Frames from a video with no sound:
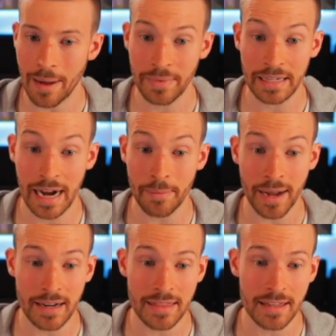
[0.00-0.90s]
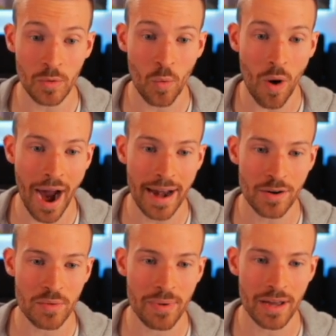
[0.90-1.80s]
I mean, I'm kind of thinking
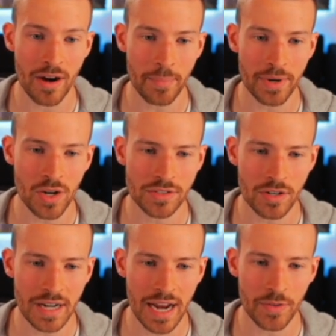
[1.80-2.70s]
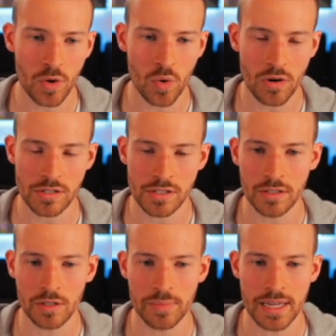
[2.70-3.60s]
wider the better. I'm gonna go and turn down the chorus a little